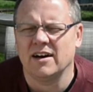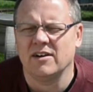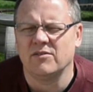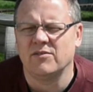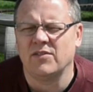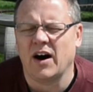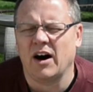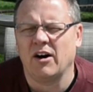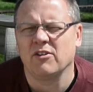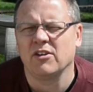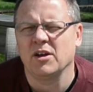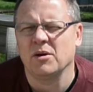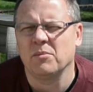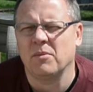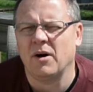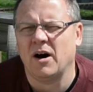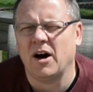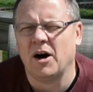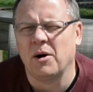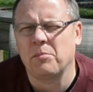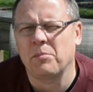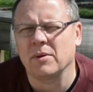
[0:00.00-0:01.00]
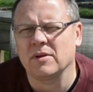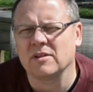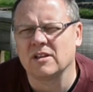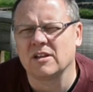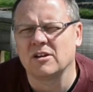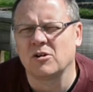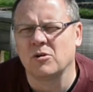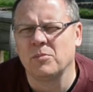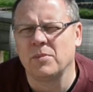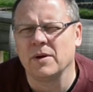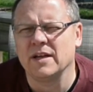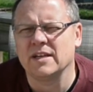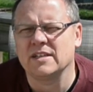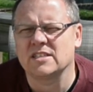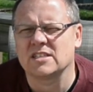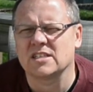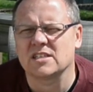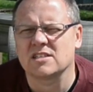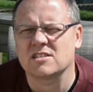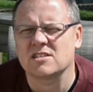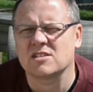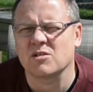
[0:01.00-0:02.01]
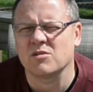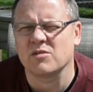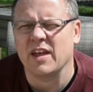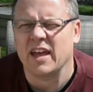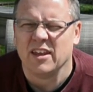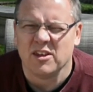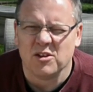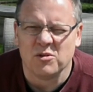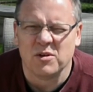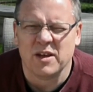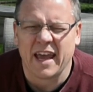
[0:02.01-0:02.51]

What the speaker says: volume up a little bit just so that you